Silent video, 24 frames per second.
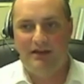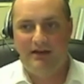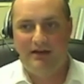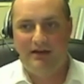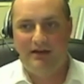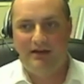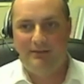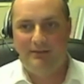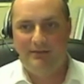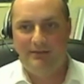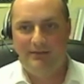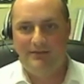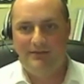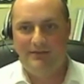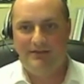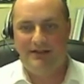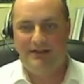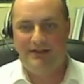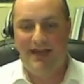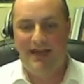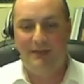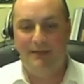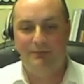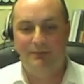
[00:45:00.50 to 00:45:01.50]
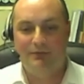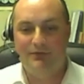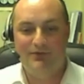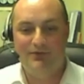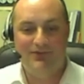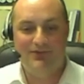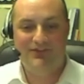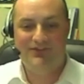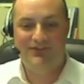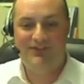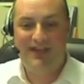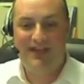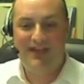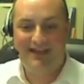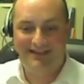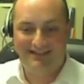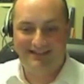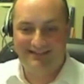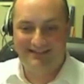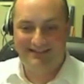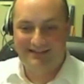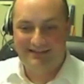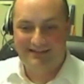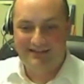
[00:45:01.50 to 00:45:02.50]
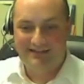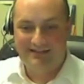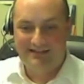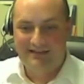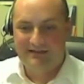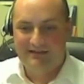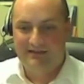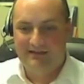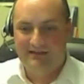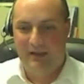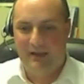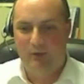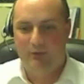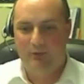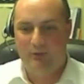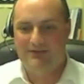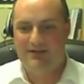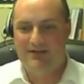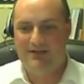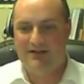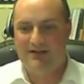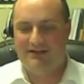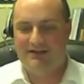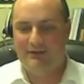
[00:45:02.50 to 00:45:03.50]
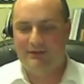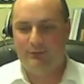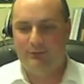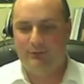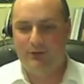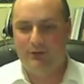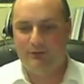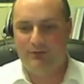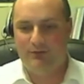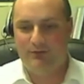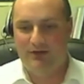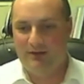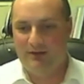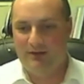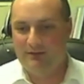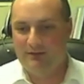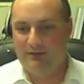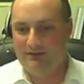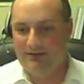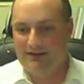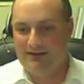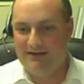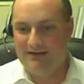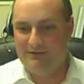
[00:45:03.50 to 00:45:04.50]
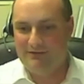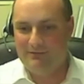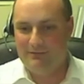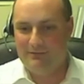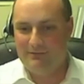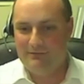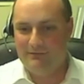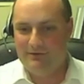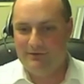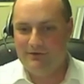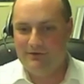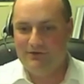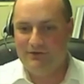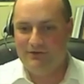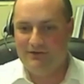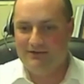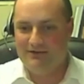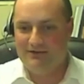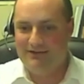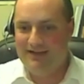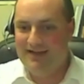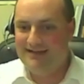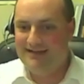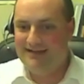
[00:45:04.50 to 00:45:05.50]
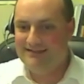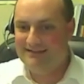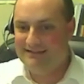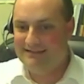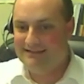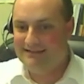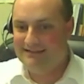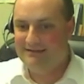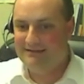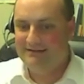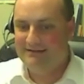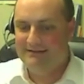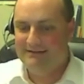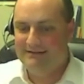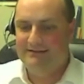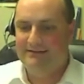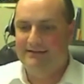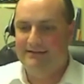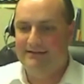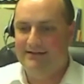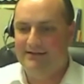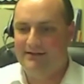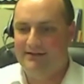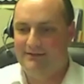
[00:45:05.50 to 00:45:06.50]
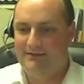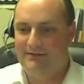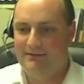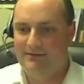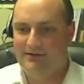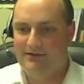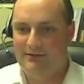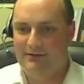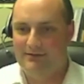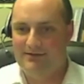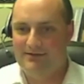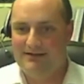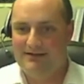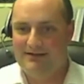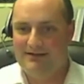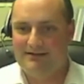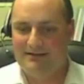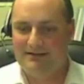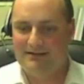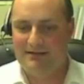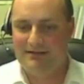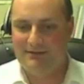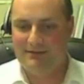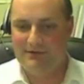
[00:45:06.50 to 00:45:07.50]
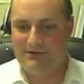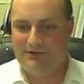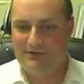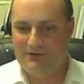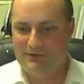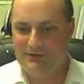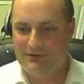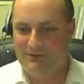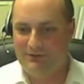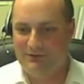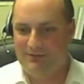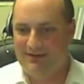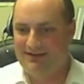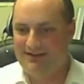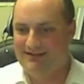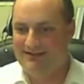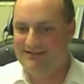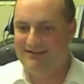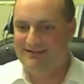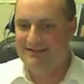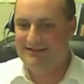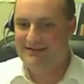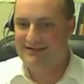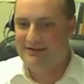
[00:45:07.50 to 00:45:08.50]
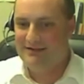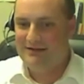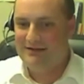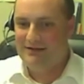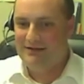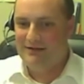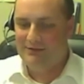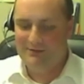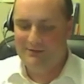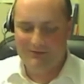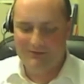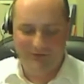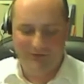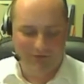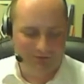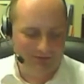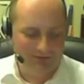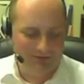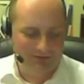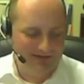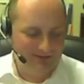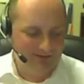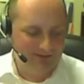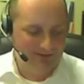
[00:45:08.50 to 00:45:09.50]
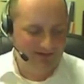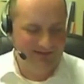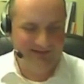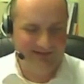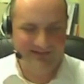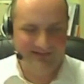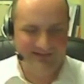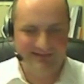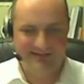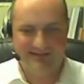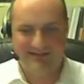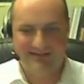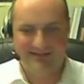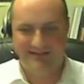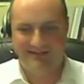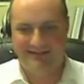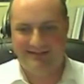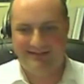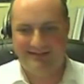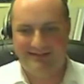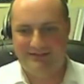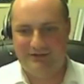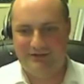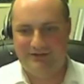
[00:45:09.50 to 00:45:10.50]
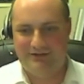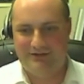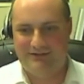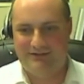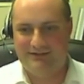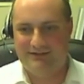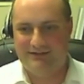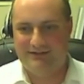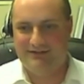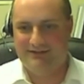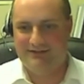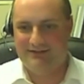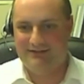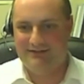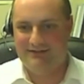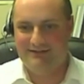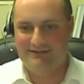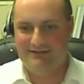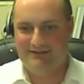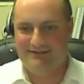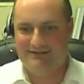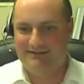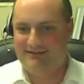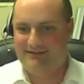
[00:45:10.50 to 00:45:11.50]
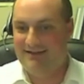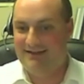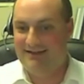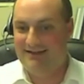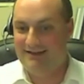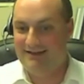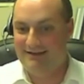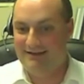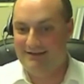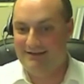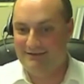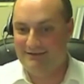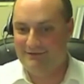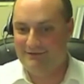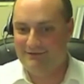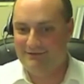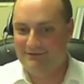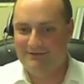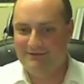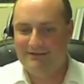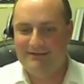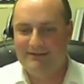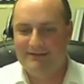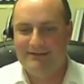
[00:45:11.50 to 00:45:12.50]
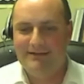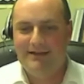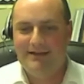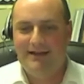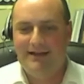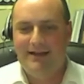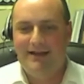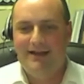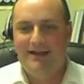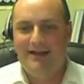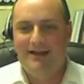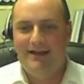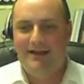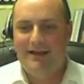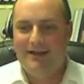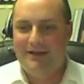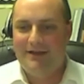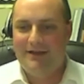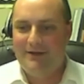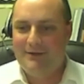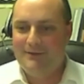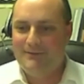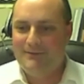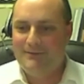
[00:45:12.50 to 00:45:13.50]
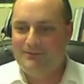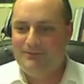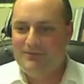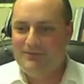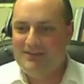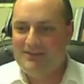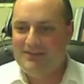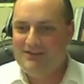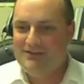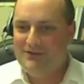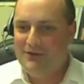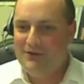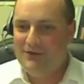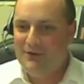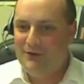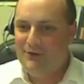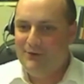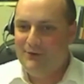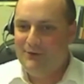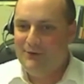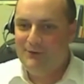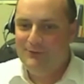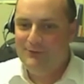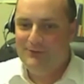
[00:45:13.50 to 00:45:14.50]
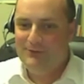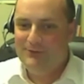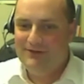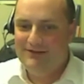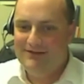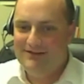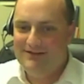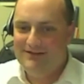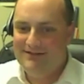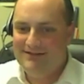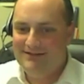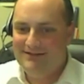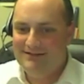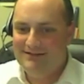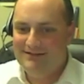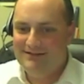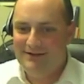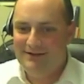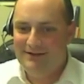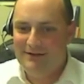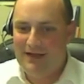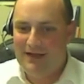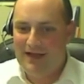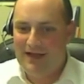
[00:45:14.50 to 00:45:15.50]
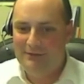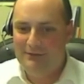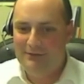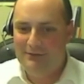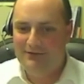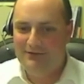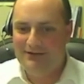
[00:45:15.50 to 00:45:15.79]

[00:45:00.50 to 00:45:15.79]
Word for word: I believe, on April second and we will be talking to Will Pomerantz from Virgin Galactic of uh, some of that uh, commercial space commercial space biz that's that's starting to take off. Um, so we'll just I, I will